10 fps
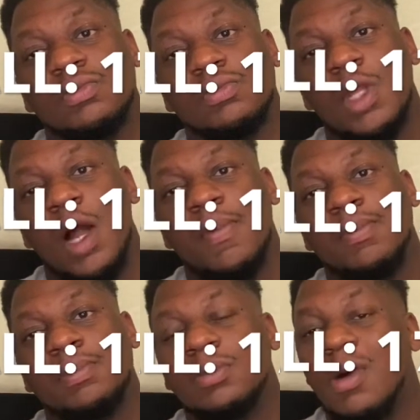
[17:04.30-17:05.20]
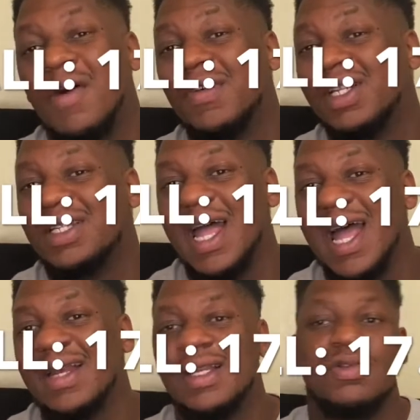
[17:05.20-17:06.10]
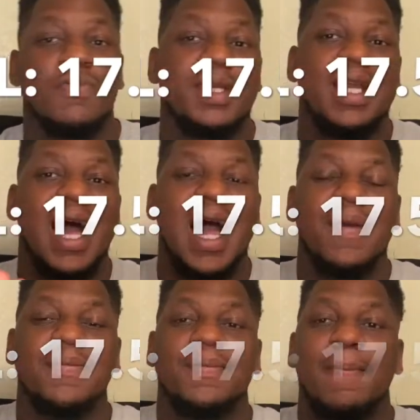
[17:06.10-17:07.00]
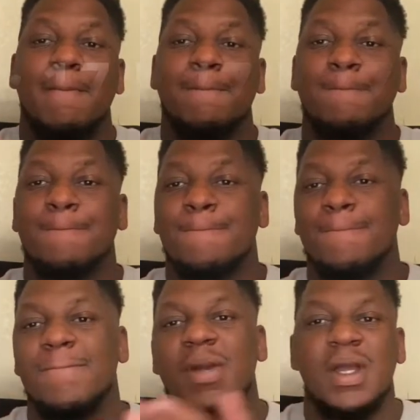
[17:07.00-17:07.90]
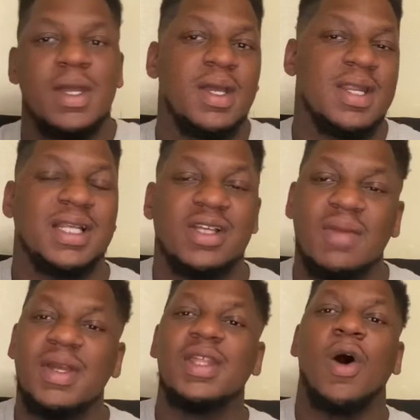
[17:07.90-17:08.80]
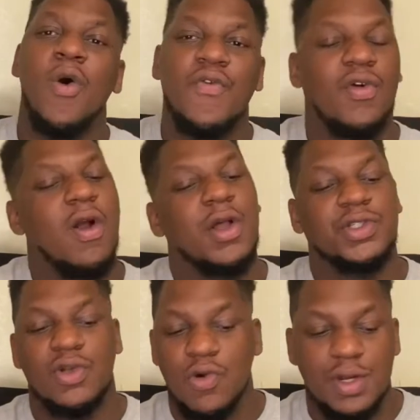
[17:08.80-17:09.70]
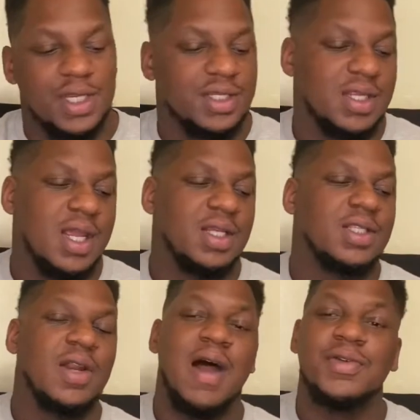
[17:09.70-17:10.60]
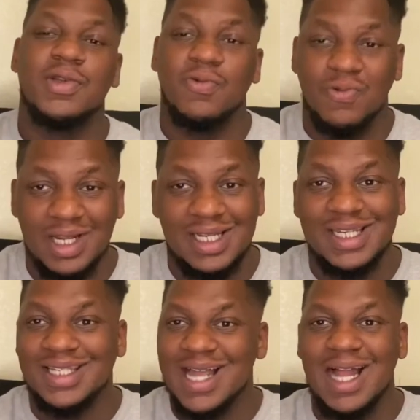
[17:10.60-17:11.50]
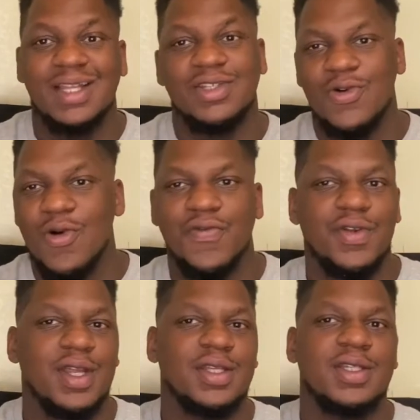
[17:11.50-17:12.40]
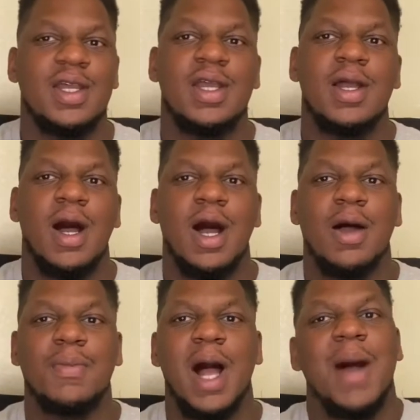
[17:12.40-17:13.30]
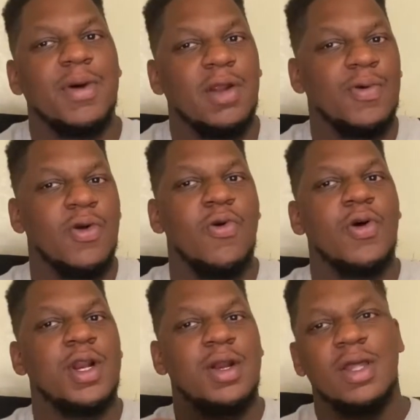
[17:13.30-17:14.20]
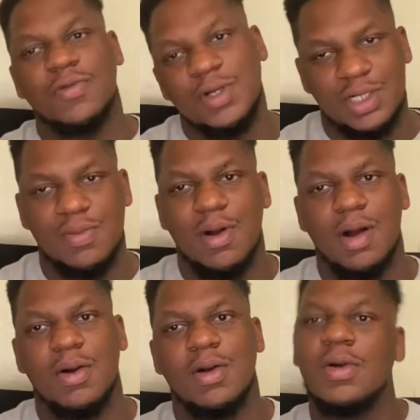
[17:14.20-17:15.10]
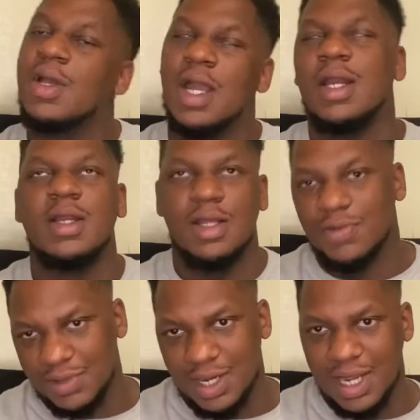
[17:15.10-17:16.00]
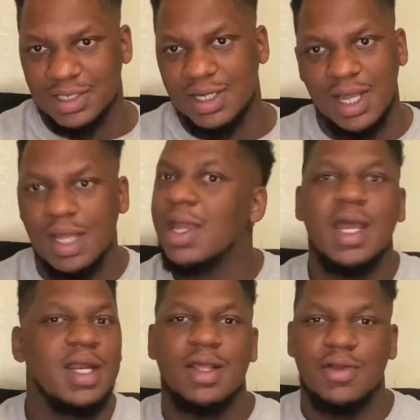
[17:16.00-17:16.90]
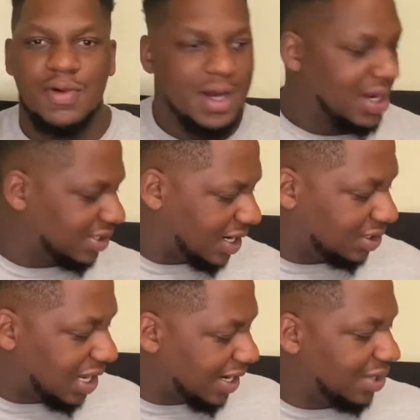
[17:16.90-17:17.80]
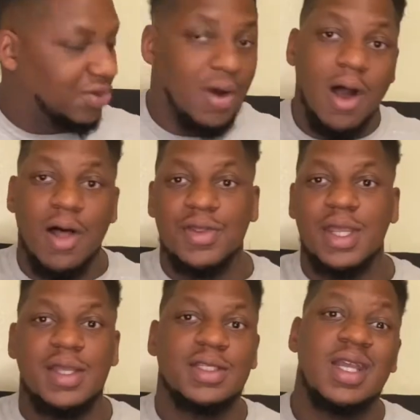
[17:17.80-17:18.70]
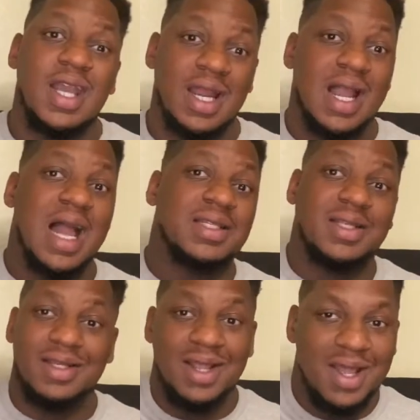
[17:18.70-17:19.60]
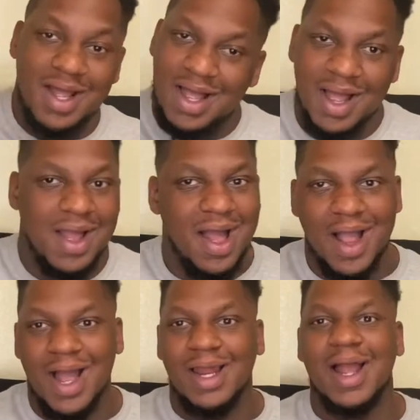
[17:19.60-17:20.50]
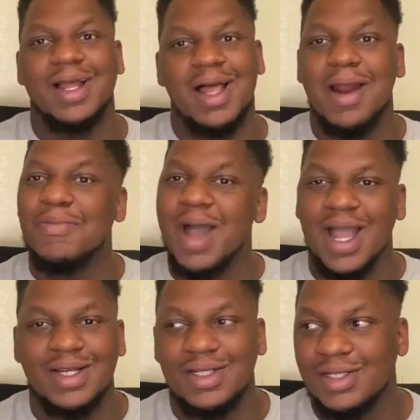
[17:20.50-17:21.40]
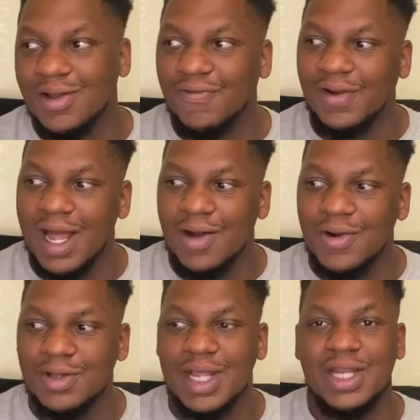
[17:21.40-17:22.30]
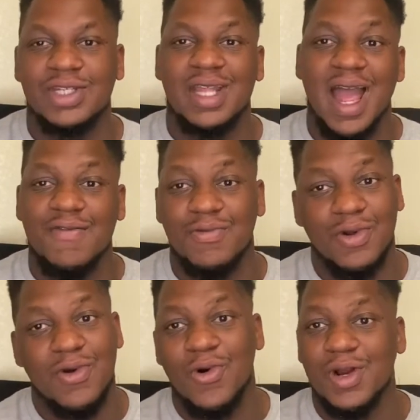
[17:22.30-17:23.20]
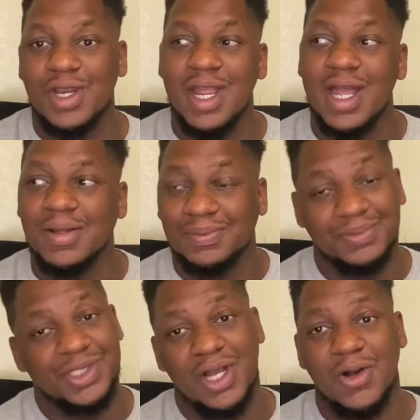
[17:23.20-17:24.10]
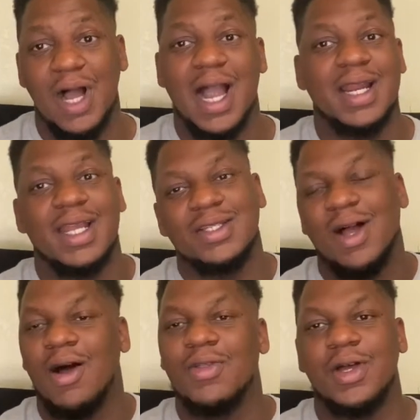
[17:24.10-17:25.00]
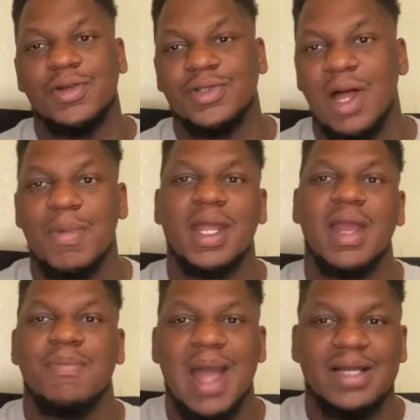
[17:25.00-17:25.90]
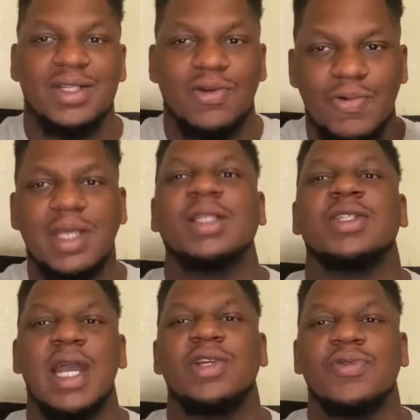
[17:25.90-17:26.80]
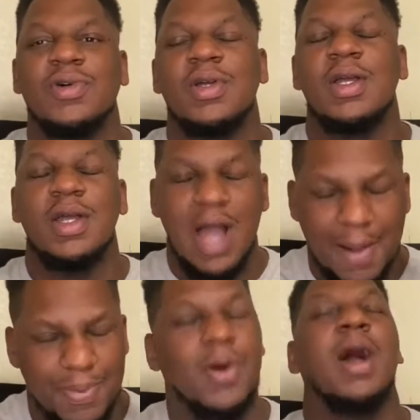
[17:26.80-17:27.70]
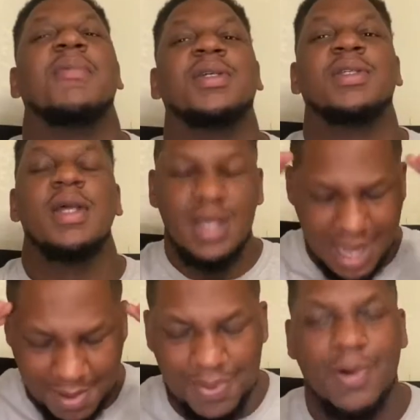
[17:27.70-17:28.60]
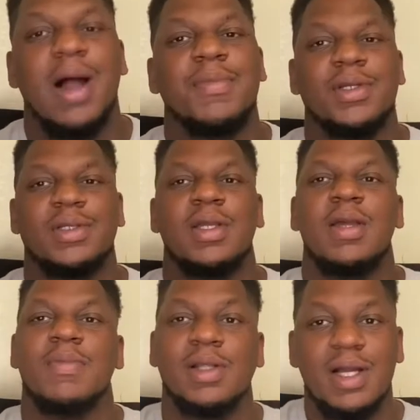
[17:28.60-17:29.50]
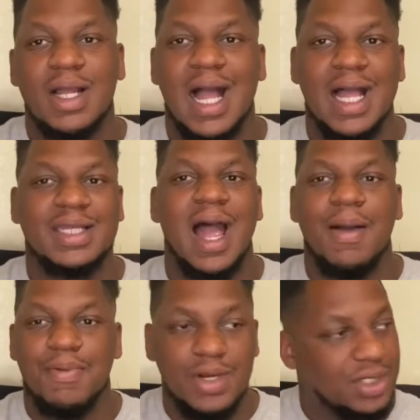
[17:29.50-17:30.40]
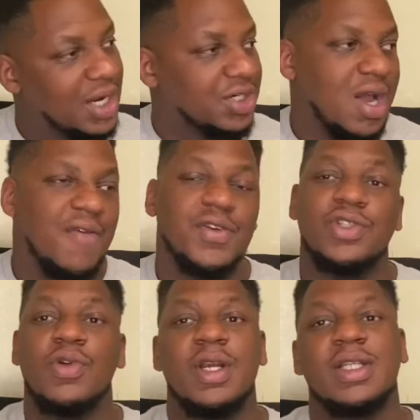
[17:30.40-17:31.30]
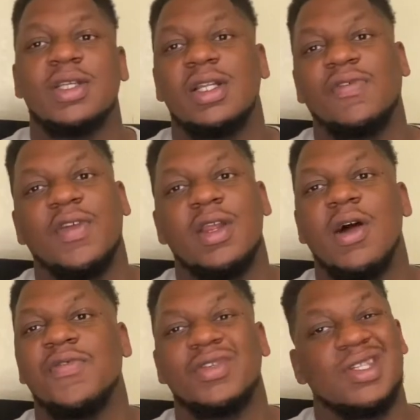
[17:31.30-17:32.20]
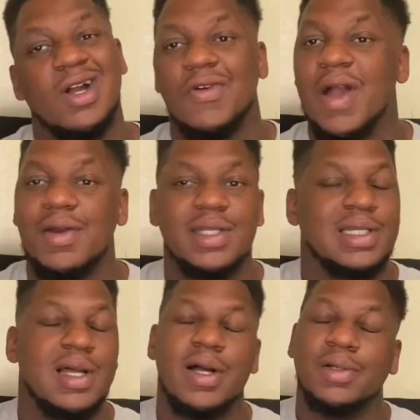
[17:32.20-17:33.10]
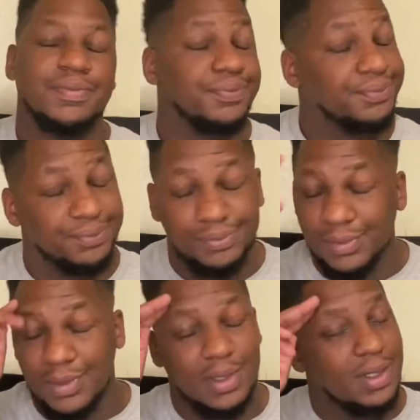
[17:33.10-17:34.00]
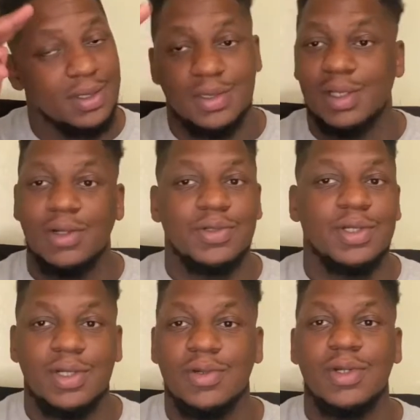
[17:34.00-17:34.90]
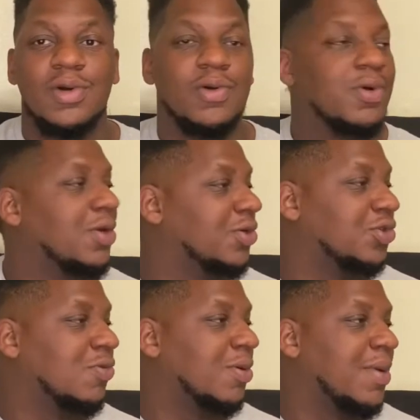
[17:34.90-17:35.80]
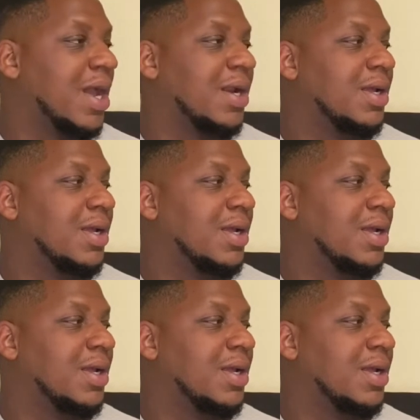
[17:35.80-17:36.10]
Yep, marvel at that. That's what we got. That's going to be the overall score of this thing. So that was a really solid score for this. I'm going to record another one tomorrow and another one the next day and another one the next day until I get through all these. And I got like a lot of packages of flower that I just haven't recorded yet. So I got to get to all those. So I'm going to get back to the weekly schedule. I promise. But look, guys, I appreciate y'all for tuning into this video. If you stuck around this long, salute to you. You're a trooper, man.